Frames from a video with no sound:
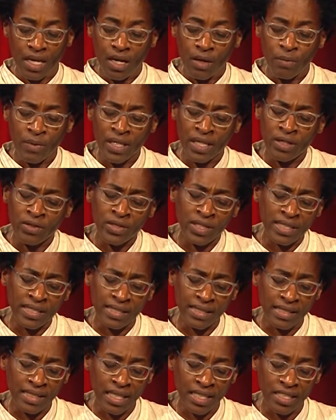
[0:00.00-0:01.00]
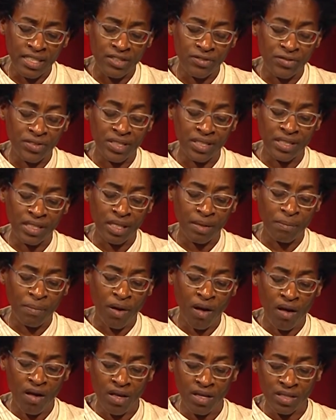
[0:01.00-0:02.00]
We knew the sticks for
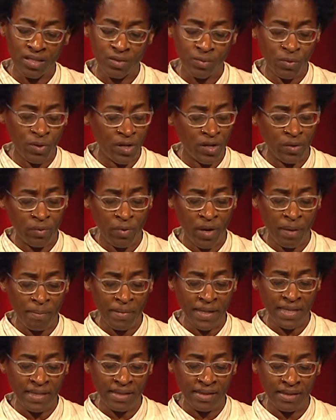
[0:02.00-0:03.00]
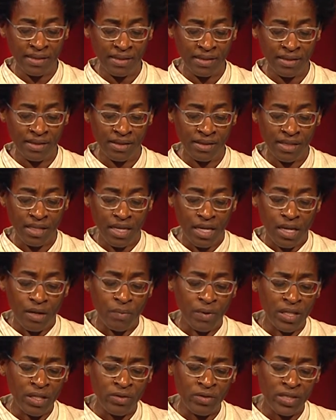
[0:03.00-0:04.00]
stickballs weren't weapons.
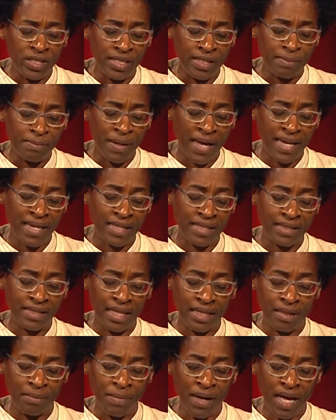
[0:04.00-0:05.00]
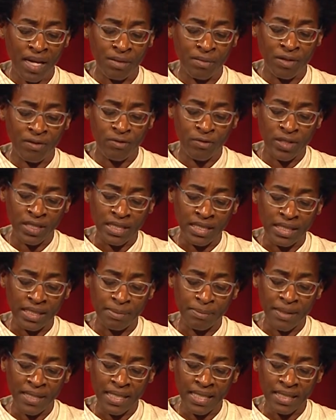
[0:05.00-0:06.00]
We knew the spikes at the bottom of wooden
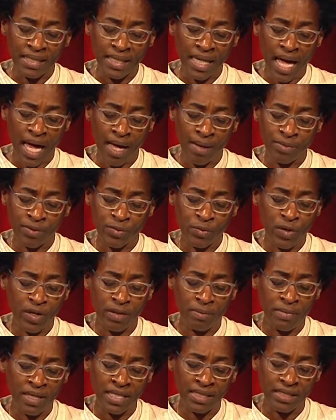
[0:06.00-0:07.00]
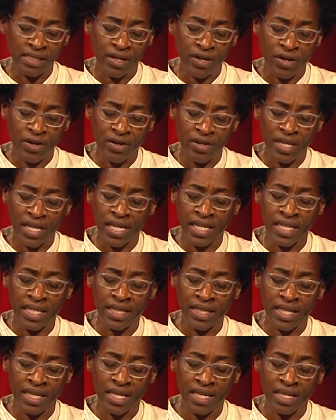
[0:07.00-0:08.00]
spinning tops weren't meant to hurt
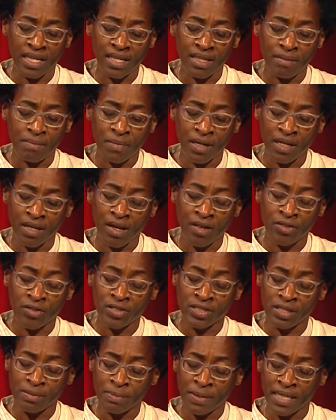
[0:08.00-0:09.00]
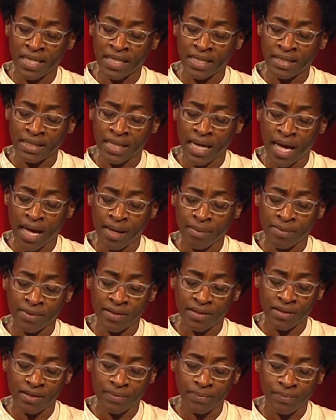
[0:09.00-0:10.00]
anything but other spinning tops.